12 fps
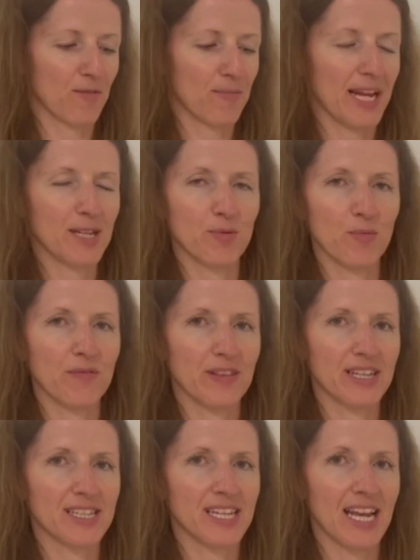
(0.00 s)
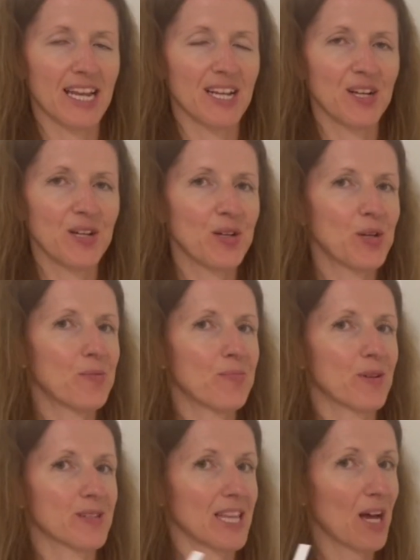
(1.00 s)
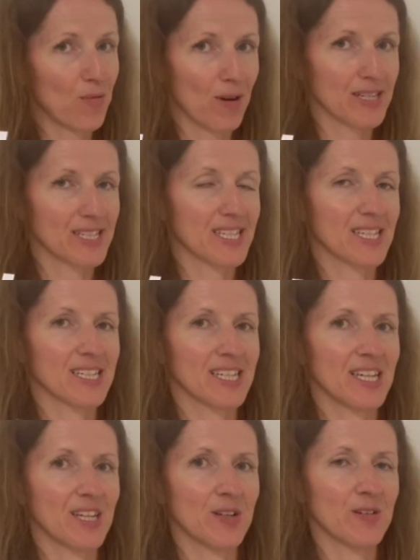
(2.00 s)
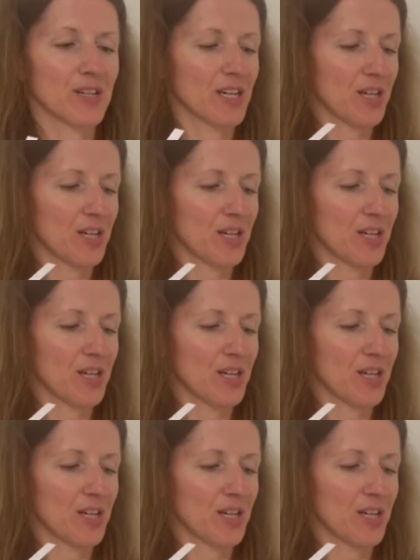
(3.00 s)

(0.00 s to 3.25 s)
replacement with this scent, because that one is discontinued.